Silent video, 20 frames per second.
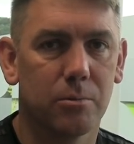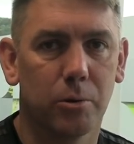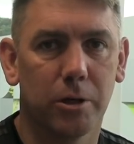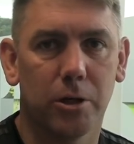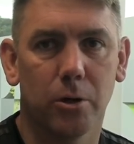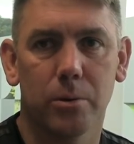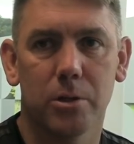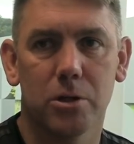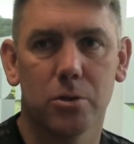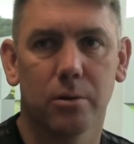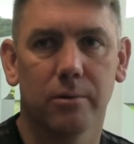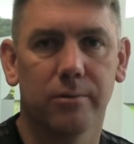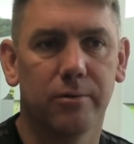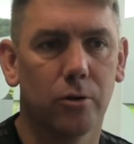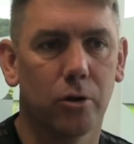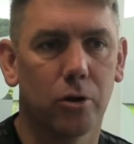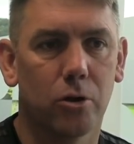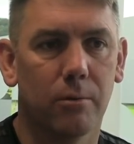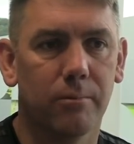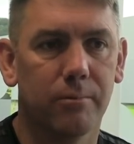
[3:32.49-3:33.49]
We go into it
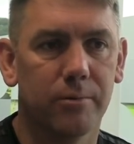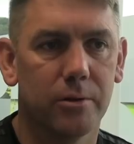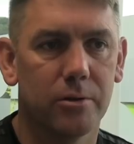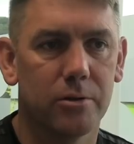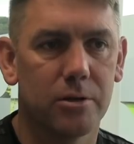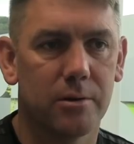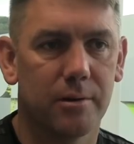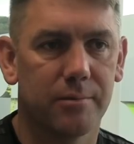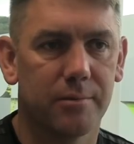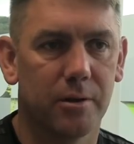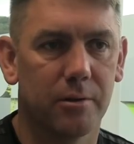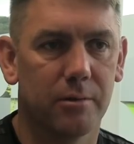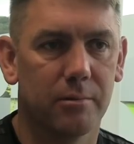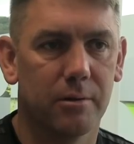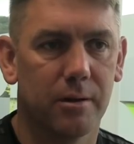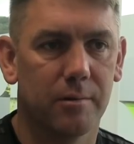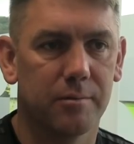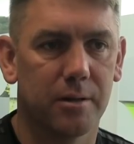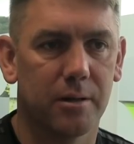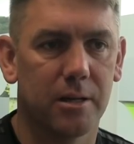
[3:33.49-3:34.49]
full of confidence
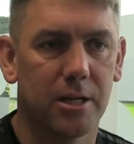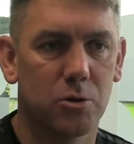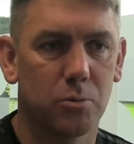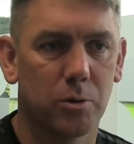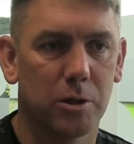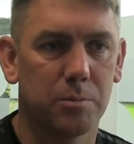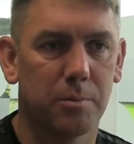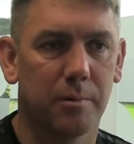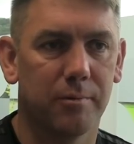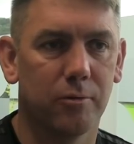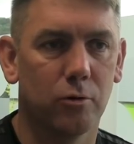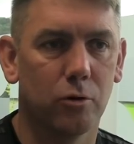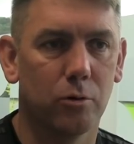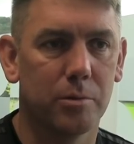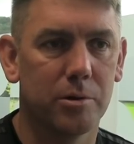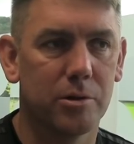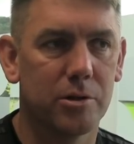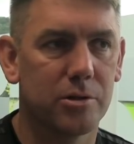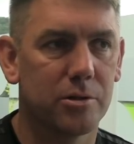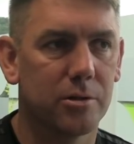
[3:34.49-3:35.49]
after last week's
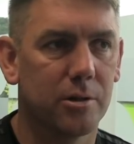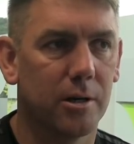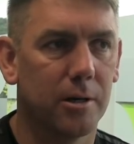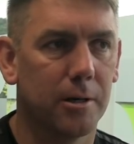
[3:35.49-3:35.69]
performance,